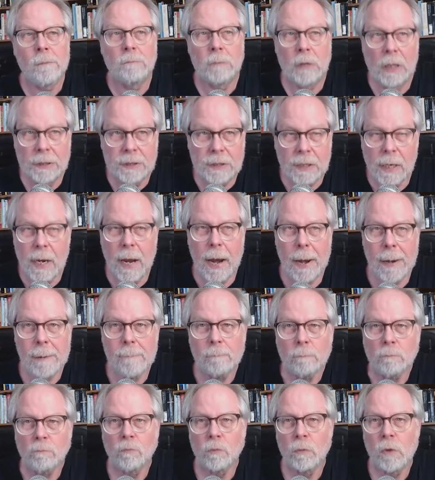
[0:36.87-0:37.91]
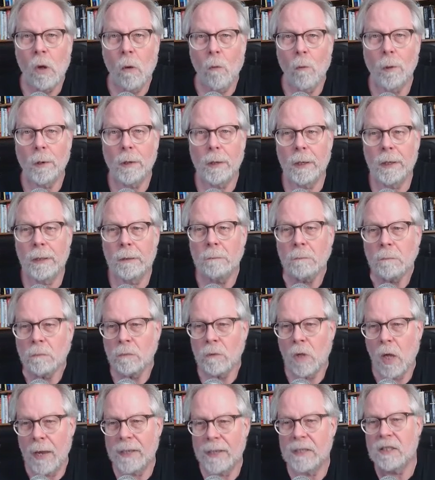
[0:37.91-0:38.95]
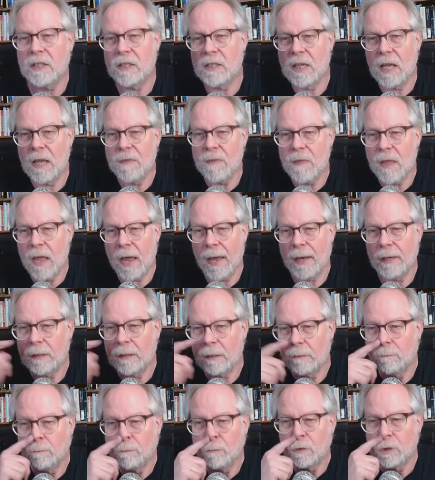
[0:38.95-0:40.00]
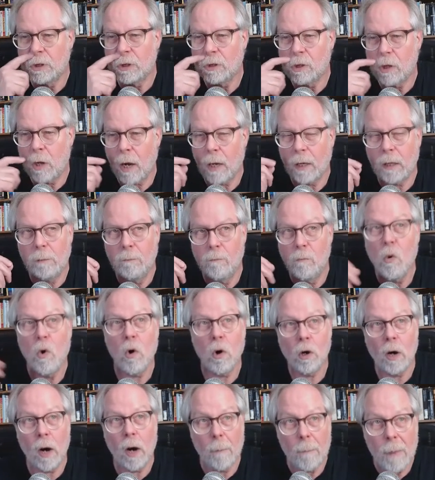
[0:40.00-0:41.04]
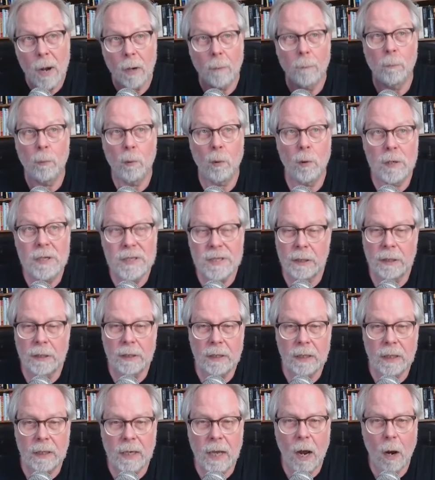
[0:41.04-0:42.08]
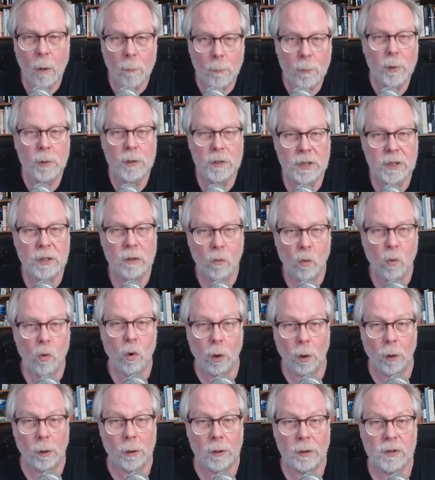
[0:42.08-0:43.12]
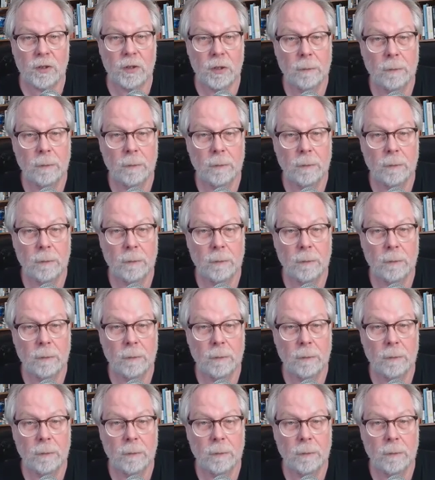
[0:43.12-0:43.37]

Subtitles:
Today, we're going to extend that to talk more about printing and how printing works.